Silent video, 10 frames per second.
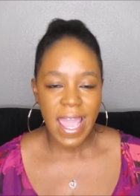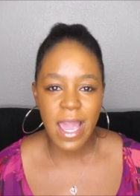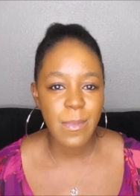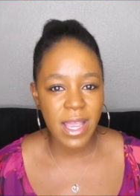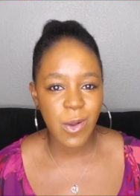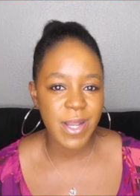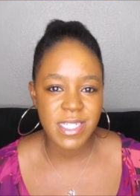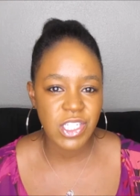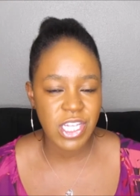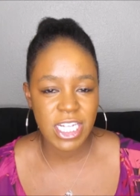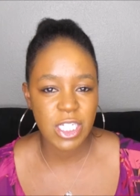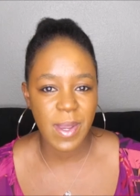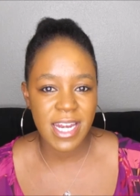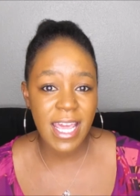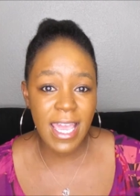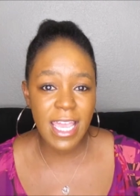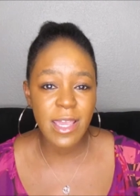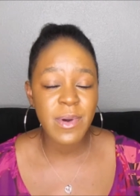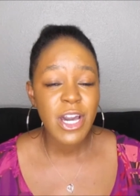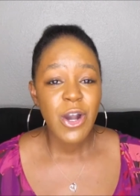am I going to change my
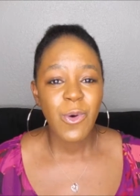name?